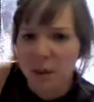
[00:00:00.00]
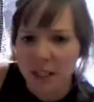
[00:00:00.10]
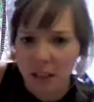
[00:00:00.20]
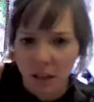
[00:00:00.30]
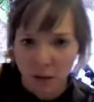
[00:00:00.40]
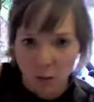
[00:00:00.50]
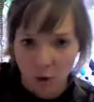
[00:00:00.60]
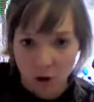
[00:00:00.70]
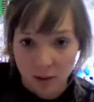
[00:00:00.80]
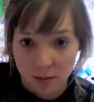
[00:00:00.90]
mix in a little
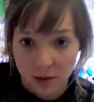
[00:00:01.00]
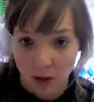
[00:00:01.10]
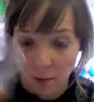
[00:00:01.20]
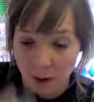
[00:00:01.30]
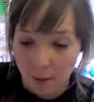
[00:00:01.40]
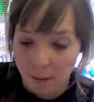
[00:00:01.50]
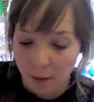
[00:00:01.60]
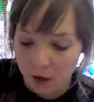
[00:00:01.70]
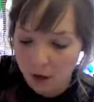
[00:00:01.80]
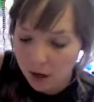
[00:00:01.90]
bowl some salt and
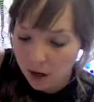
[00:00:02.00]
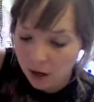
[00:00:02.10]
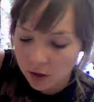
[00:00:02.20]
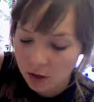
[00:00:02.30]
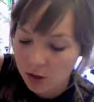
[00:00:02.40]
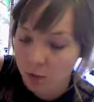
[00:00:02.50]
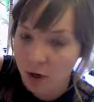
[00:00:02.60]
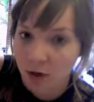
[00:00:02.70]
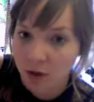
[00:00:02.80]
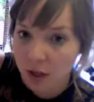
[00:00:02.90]
pepper and just
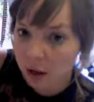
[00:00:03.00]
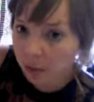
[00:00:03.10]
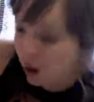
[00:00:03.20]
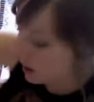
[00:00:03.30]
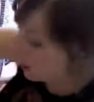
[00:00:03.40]
sprinkle some on